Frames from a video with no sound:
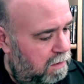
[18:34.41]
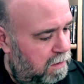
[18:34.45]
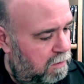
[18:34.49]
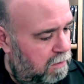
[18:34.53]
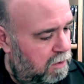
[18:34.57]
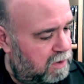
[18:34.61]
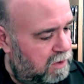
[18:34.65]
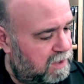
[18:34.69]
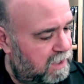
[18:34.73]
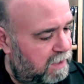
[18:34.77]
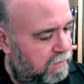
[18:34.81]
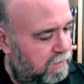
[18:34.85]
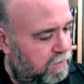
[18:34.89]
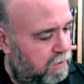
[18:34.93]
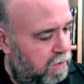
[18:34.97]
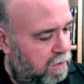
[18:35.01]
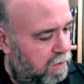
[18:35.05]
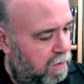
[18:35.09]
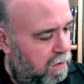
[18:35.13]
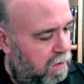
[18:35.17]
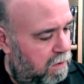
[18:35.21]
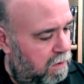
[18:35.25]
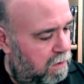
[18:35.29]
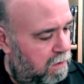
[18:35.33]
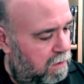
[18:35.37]
Looks like they're
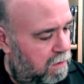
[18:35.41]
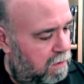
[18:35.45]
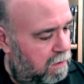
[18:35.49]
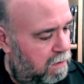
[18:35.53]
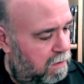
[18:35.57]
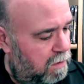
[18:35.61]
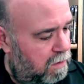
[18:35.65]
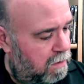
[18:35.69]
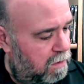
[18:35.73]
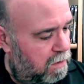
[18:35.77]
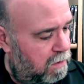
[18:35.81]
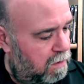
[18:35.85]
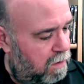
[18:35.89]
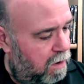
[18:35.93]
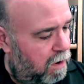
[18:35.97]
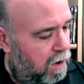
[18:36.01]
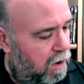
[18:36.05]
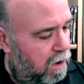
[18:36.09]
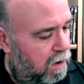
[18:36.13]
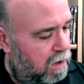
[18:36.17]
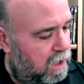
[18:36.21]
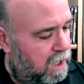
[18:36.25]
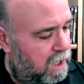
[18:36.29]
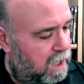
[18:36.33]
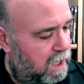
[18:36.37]

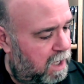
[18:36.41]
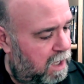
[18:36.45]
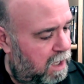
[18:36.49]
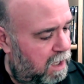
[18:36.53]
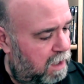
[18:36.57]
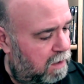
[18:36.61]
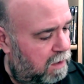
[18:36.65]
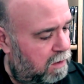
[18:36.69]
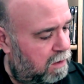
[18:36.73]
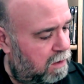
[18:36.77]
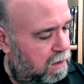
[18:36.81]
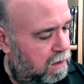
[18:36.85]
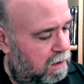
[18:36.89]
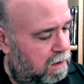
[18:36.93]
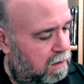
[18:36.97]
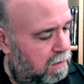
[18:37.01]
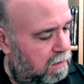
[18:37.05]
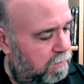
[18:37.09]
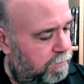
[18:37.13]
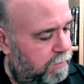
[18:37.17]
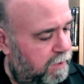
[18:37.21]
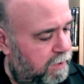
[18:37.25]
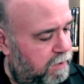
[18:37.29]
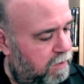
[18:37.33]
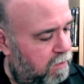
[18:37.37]
all color,
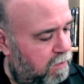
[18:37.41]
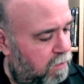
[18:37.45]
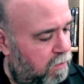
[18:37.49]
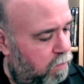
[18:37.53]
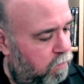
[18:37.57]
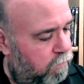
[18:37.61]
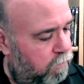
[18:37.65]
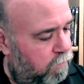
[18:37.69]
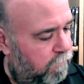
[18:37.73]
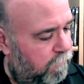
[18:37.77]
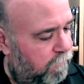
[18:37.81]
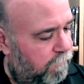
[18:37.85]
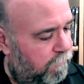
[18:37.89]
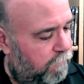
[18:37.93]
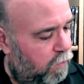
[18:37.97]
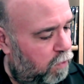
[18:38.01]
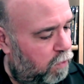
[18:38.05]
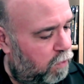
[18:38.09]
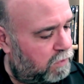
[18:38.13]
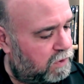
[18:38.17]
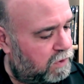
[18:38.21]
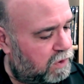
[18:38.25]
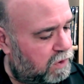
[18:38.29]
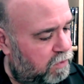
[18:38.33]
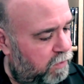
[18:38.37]
but they're
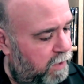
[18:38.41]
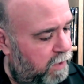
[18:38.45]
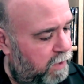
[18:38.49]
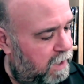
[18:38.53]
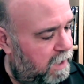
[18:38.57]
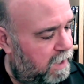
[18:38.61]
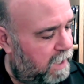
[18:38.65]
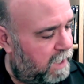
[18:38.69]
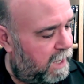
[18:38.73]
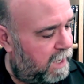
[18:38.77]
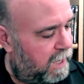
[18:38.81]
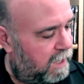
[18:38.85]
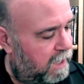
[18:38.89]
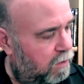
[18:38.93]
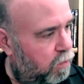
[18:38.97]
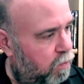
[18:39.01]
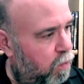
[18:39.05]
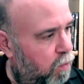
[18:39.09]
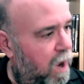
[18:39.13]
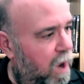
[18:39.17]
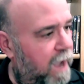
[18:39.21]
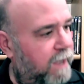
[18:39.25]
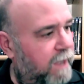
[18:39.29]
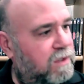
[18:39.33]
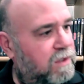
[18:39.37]
full screen and
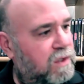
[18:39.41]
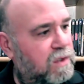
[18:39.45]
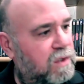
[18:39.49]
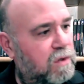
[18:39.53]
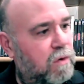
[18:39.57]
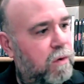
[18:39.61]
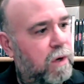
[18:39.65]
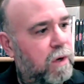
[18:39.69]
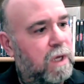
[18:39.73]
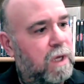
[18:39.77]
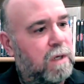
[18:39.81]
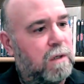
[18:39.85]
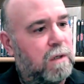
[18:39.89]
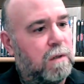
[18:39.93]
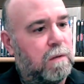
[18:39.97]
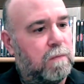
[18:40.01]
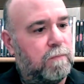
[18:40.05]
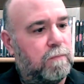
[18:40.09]
widescreen.